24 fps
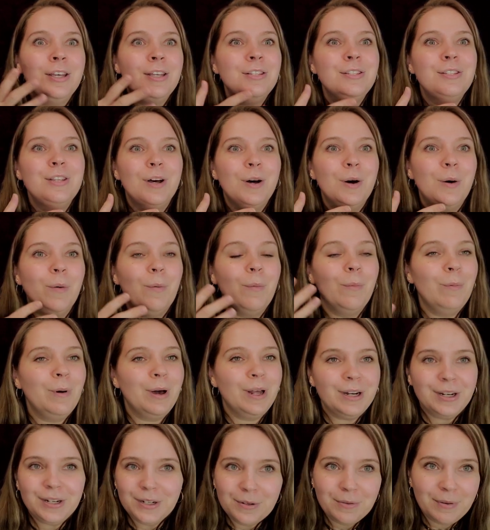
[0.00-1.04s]
So
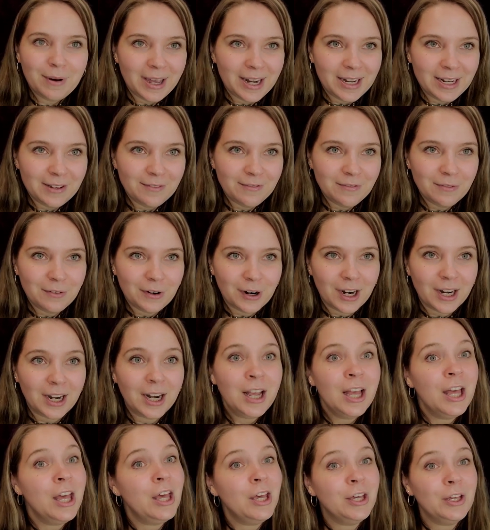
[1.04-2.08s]
what are you waiting for?
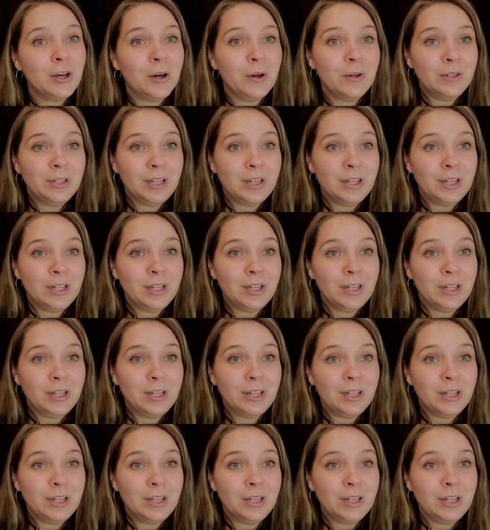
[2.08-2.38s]
Go